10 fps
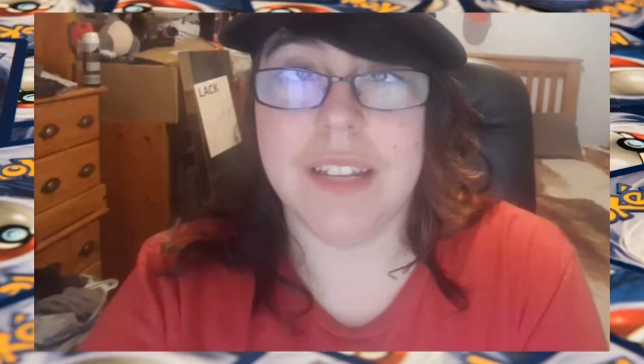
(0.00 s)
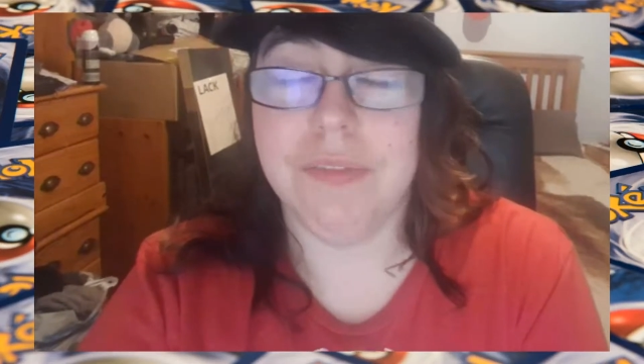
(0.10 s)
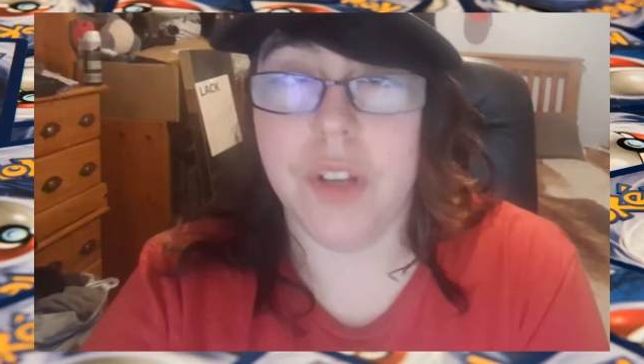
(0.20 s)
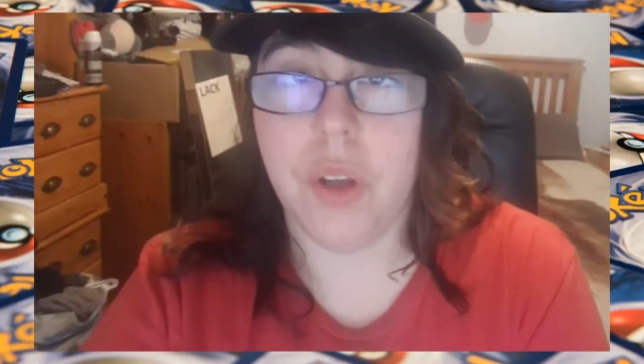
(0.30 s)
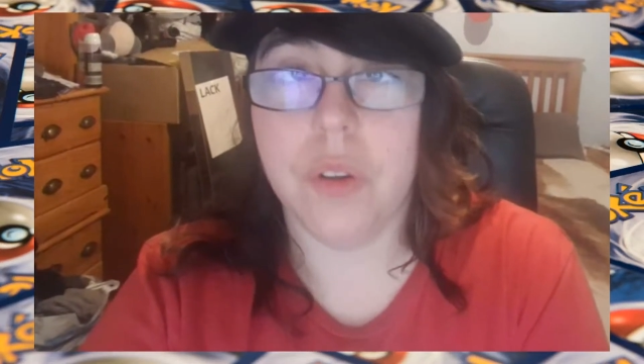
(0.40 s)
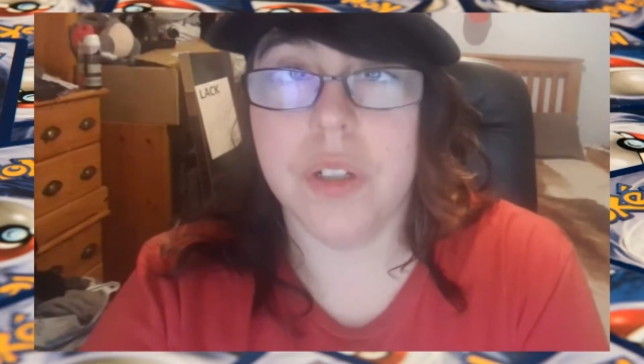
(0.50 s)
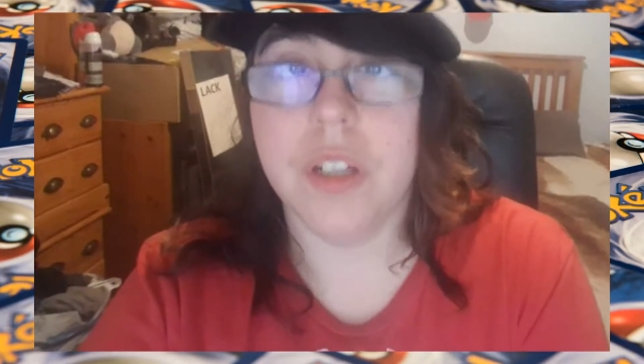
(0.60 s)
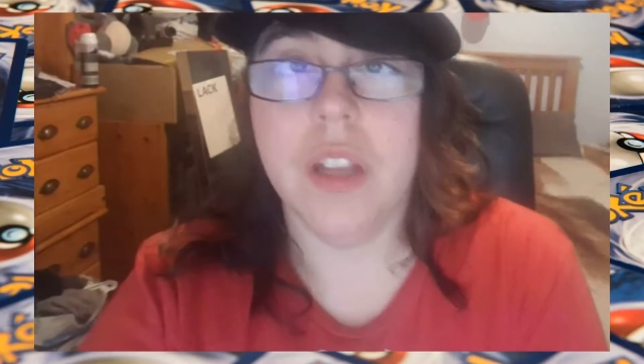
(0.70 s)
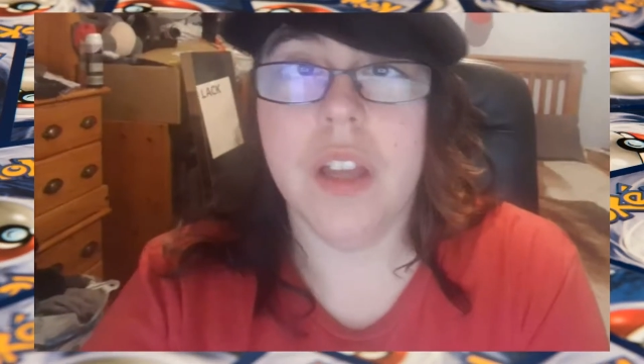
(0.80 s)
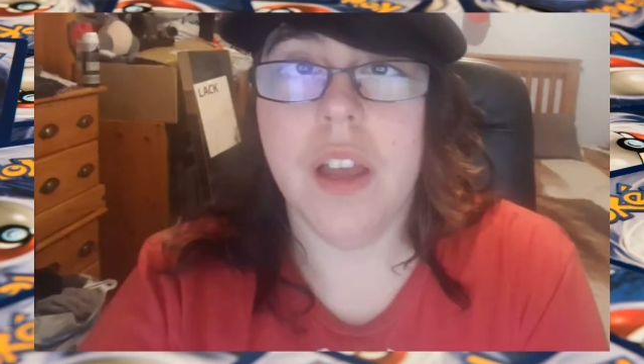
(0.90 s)
vlog
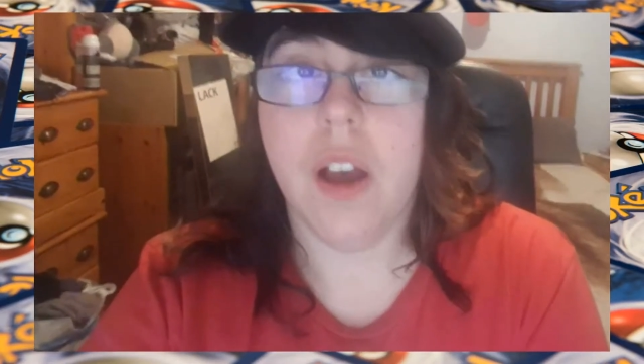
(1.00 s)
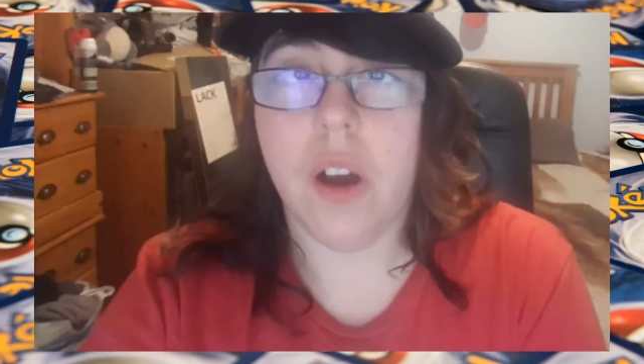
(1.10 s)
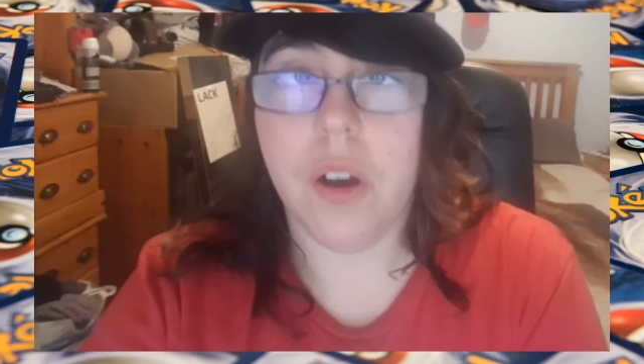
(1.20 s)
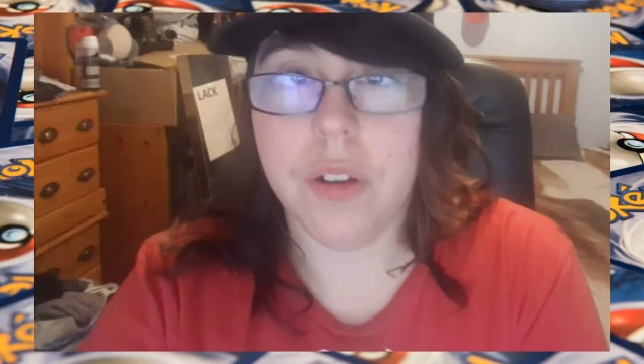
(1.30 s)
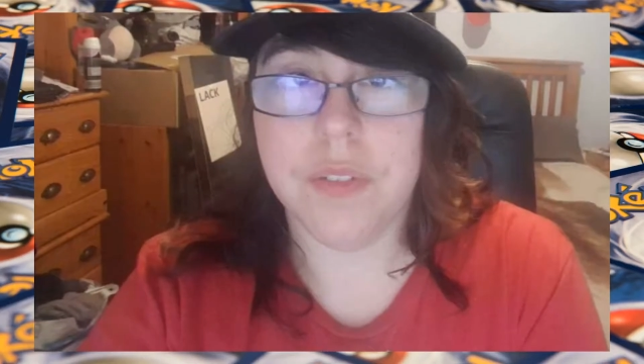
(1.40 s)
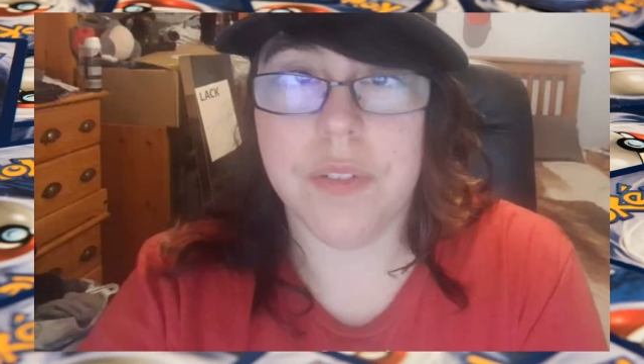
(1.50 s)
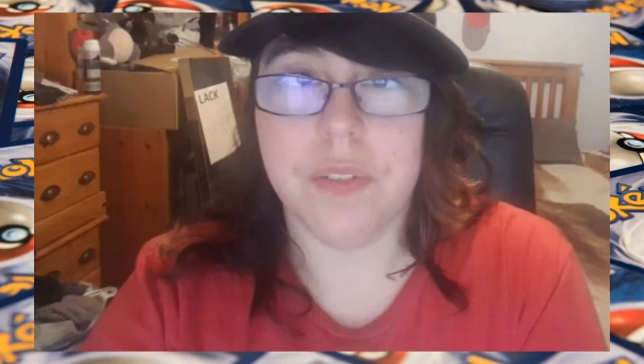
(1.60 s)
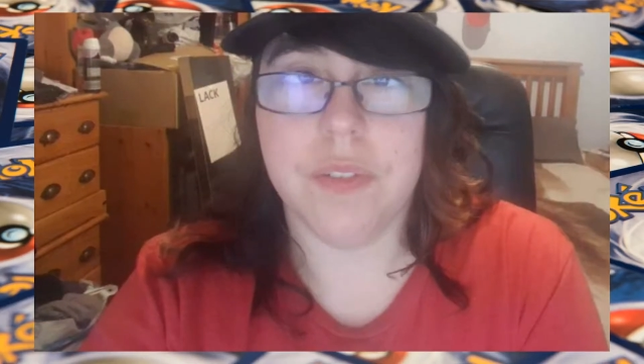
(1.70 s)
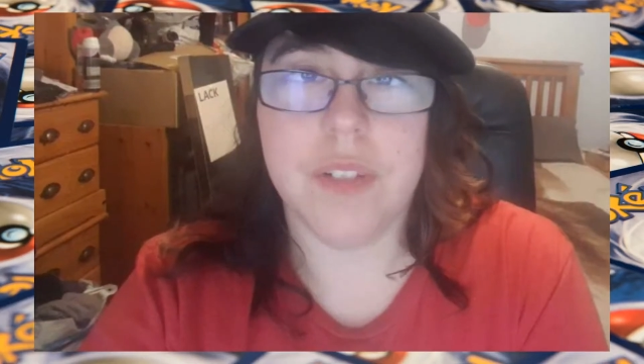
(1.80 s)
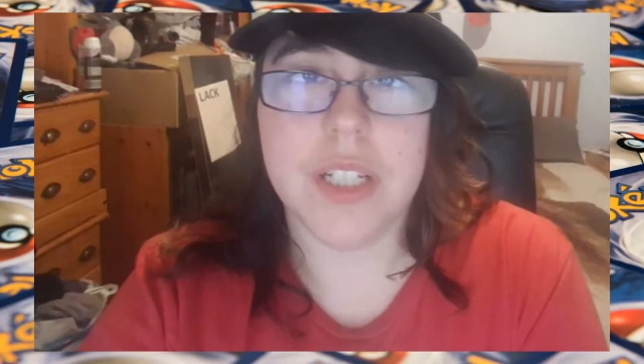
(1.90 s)
of
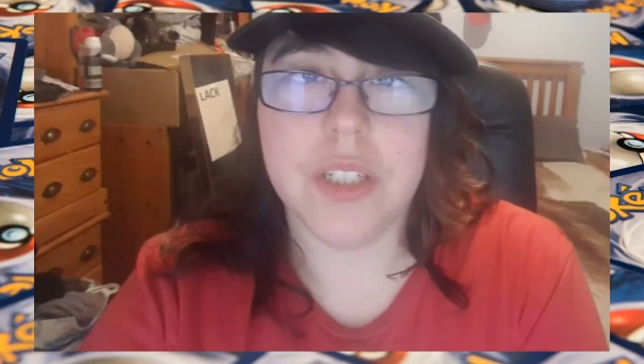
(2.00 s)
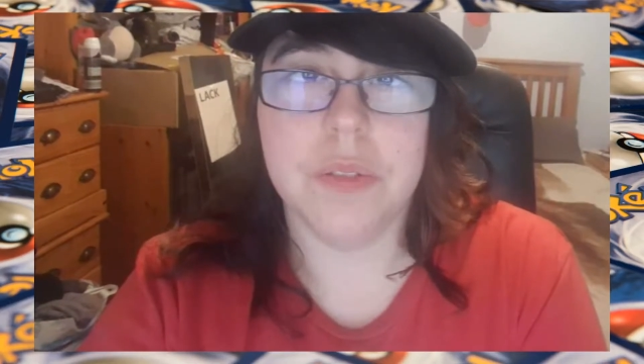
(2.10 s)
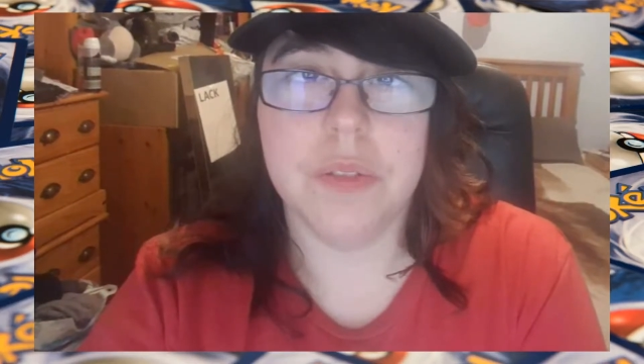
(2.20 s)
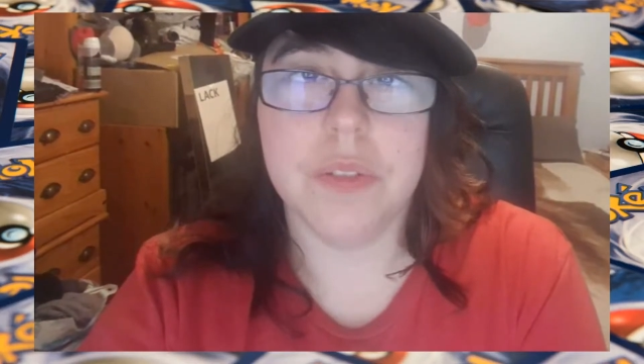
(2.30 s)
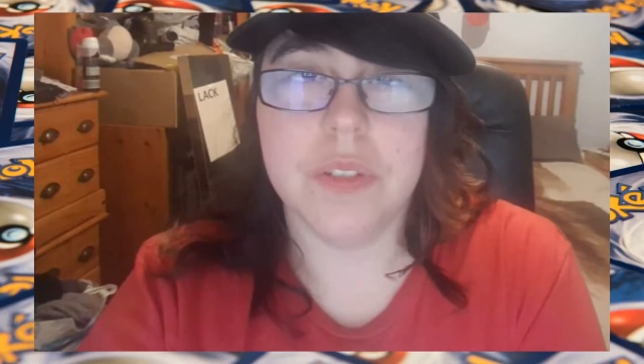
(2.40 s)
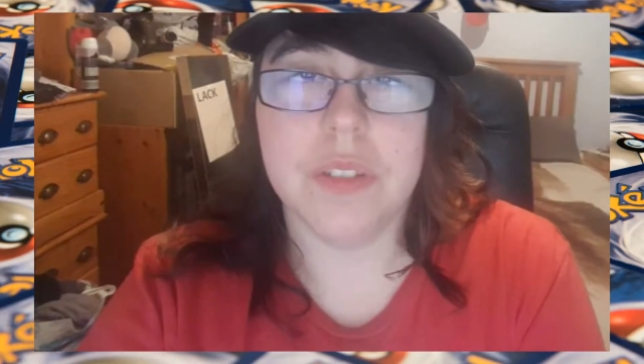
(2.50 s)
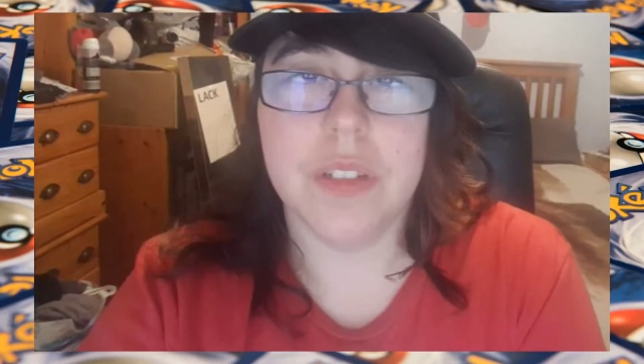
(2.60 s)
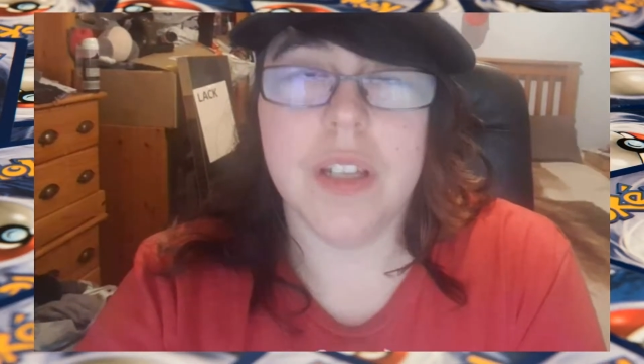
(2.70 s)
regionals,